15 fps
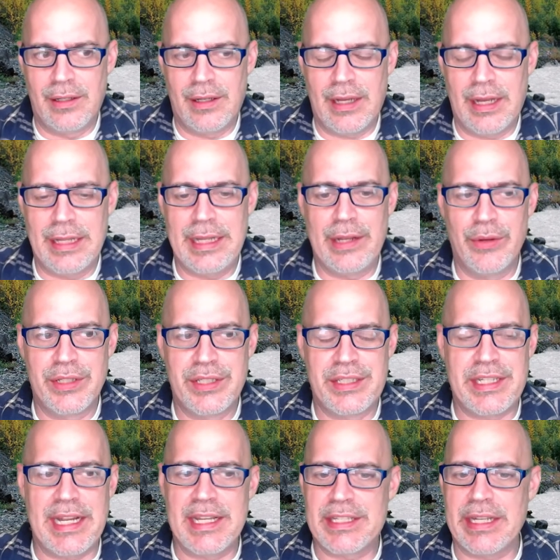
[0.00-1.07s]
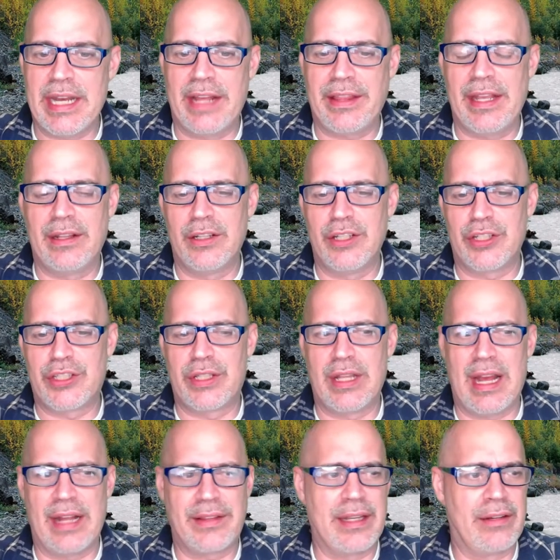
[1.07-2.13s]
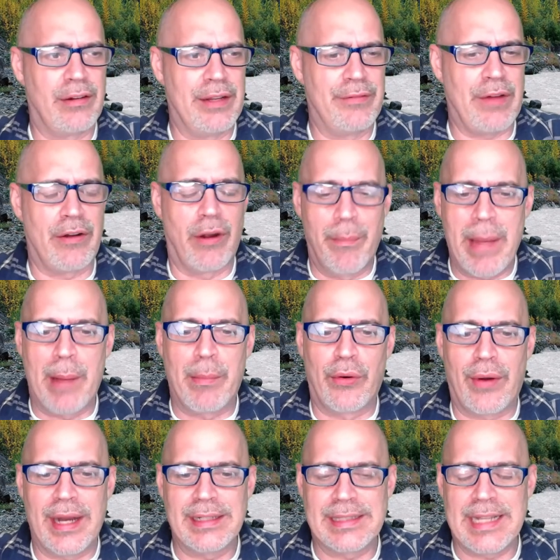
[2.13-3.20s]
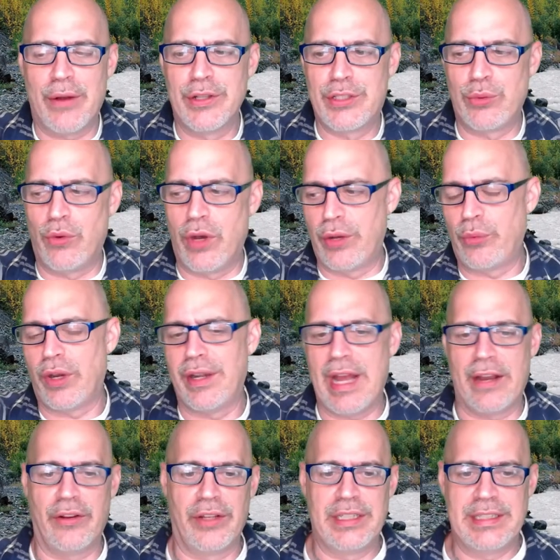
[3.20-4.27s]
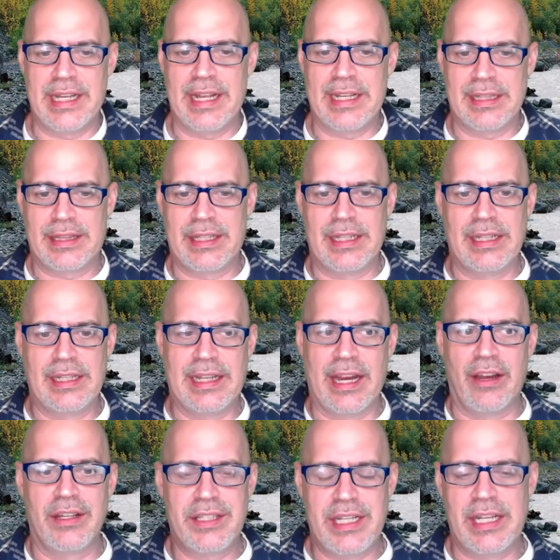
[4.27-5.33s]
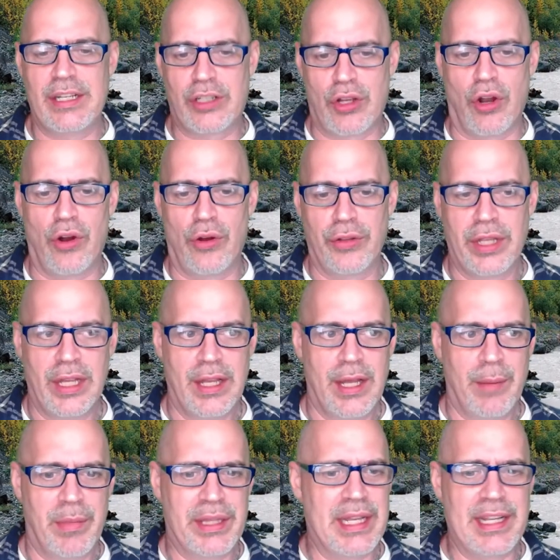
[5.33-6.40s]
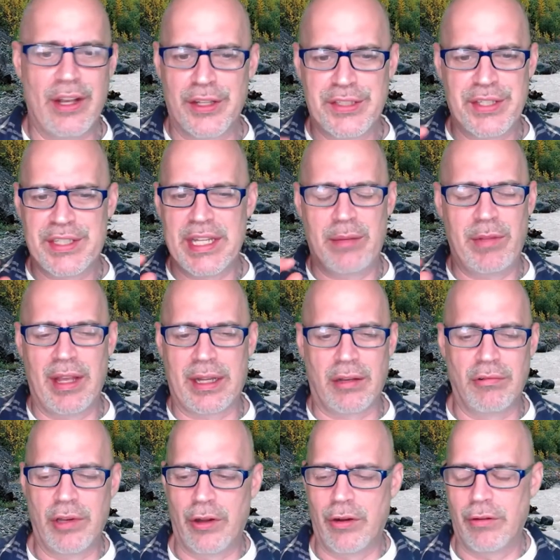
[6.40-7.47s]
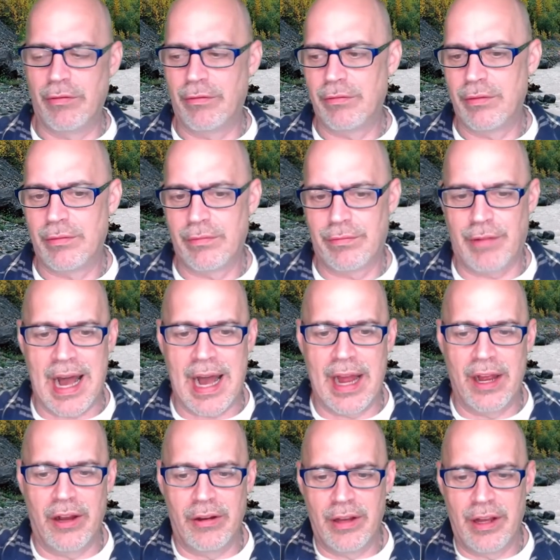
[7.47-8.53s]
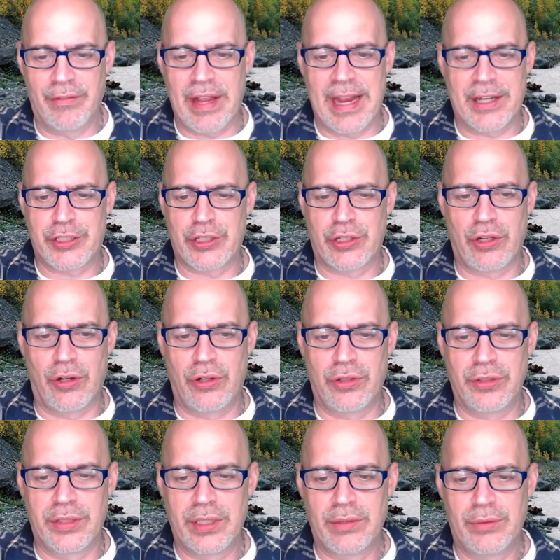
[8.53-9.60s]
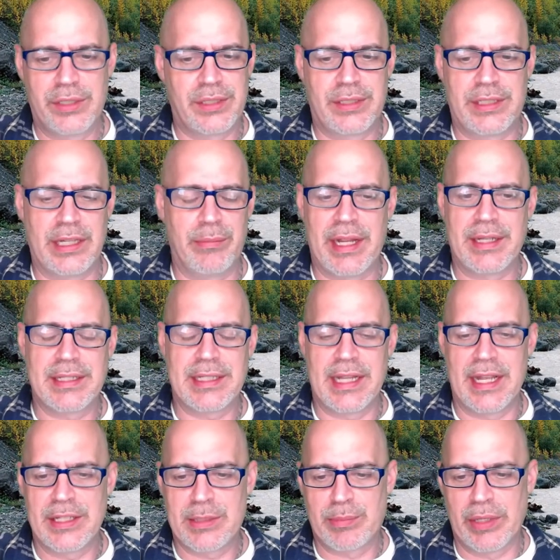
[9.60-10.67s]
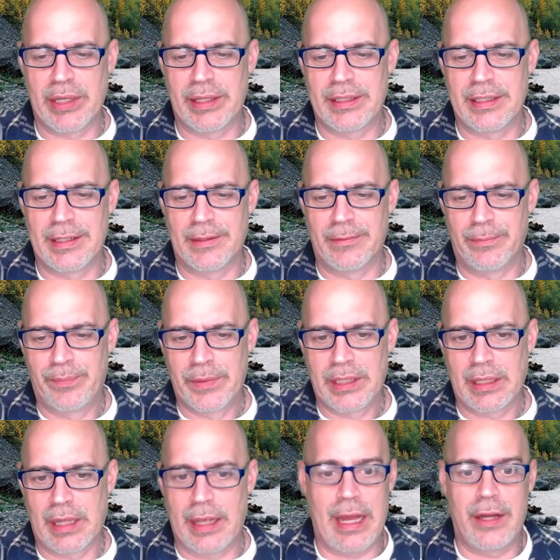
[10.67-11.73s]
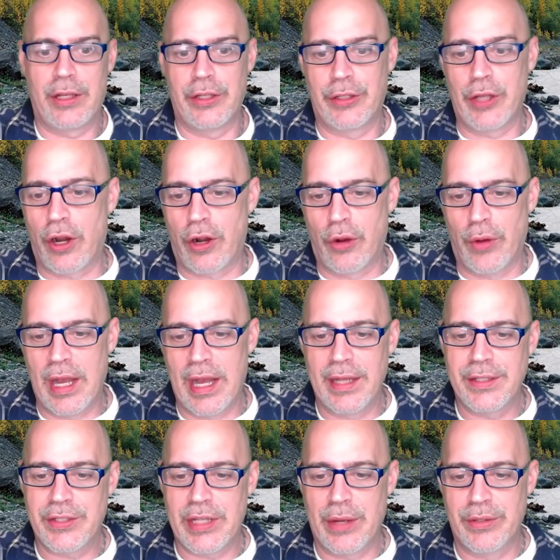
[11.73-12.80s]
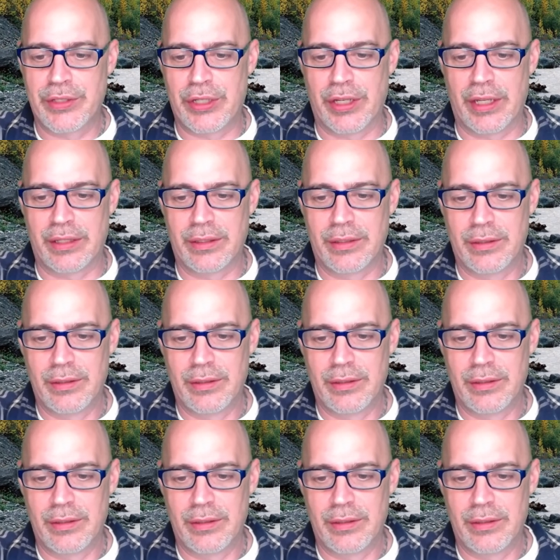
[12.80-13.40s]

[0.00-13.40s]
think it was decent. I think if I remember right, that was the one where not only did I get the guaranteed gold, but then he also sent me like a little vial of extra gold, which didn't make sense, but you know, I got a good ROI, so that was good.